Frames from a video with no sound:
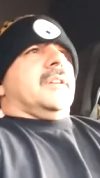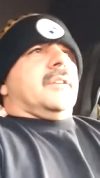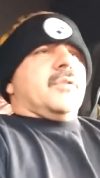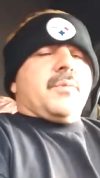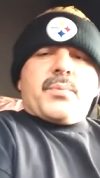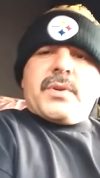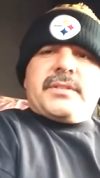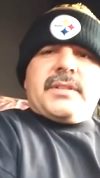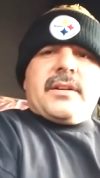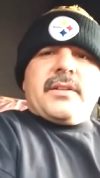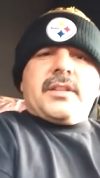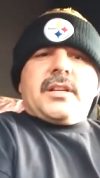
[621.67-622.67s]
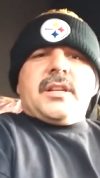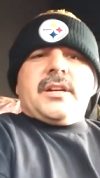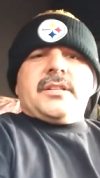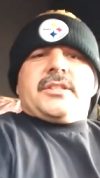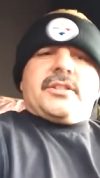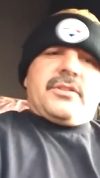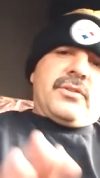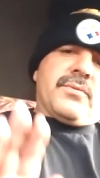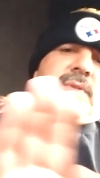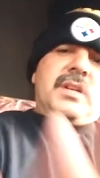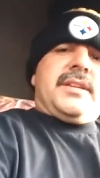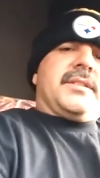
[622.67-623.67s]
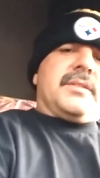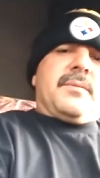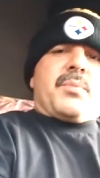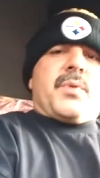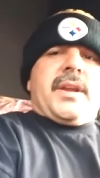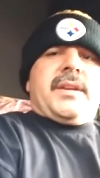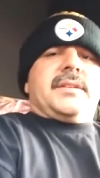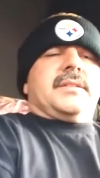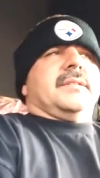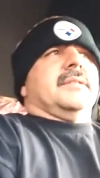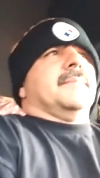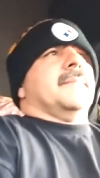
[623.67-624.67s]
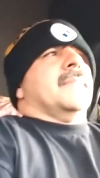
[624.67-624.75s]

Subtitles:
you know, you press down on the clutch, you release the brakes,